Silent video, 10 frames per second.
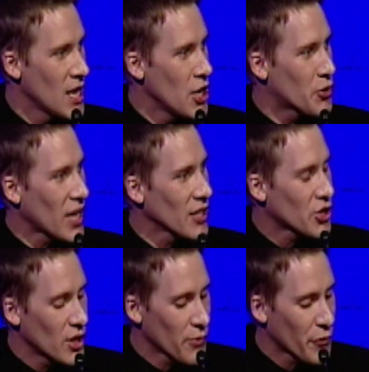You tell to
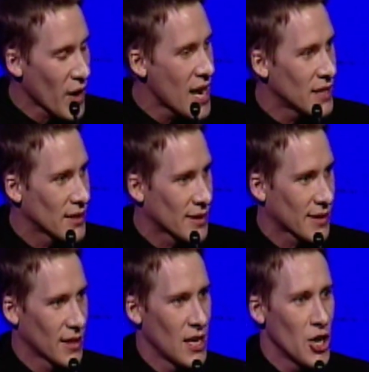your friends.
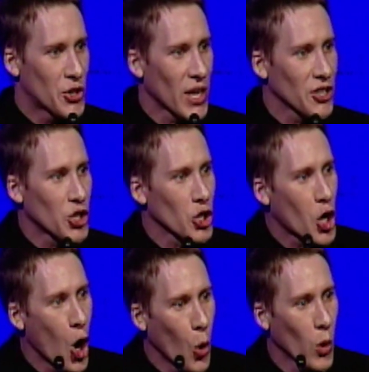You tell to your
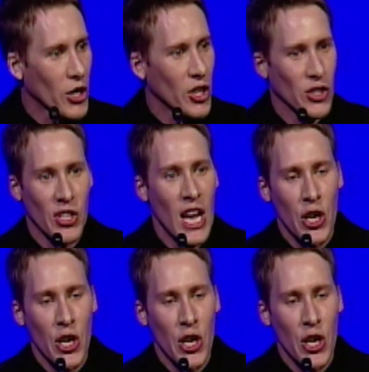coworkers.